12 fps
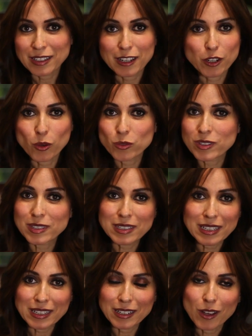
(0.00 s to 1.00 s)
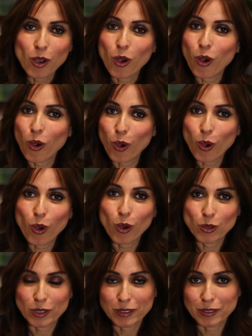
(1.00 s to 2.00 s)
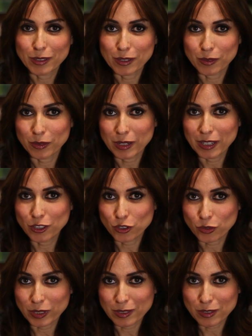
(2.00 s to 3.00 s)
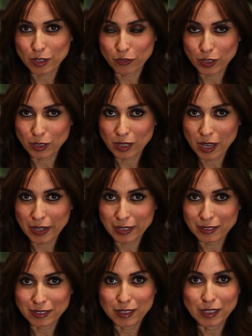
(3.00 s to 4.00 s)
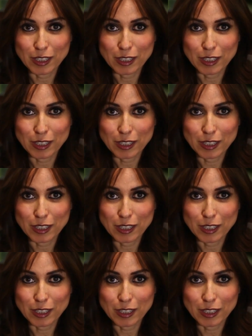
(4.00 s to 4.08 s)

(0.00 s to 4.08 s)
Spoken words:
They don't see all the interests of a client,